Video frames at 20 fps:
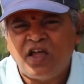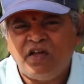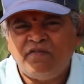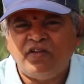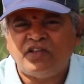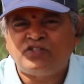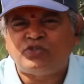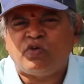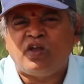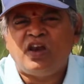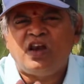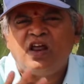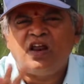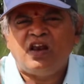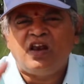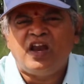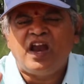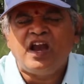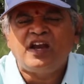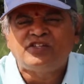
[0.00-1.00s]
which will
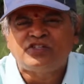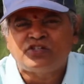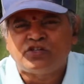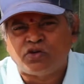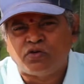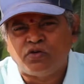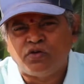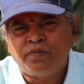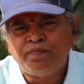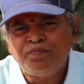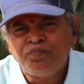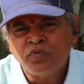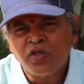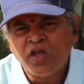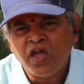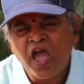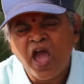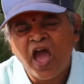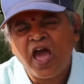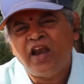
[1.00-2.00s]
leads to
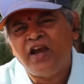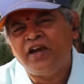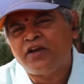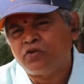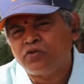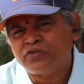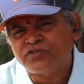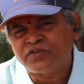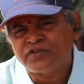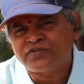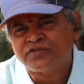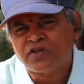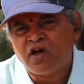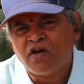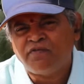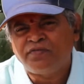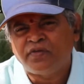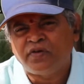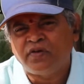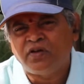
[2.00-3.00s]
halitosis of